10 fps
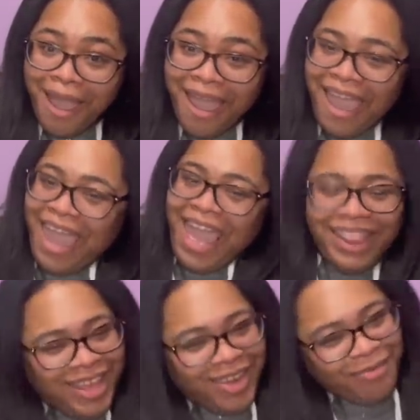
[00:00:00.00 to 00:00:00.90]
Hey,
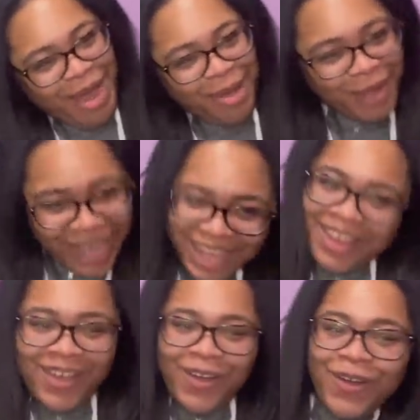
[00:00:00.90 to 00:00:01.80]
little mama.
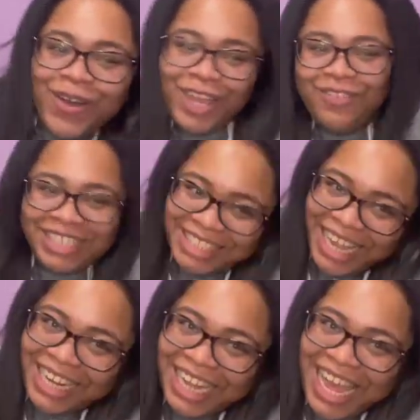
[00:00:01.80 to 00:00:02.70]
Ooh, you a
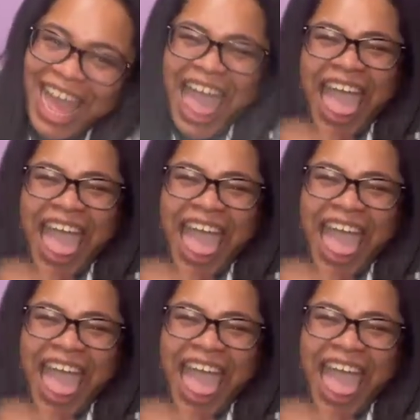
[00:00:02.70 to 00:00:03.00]
stunner.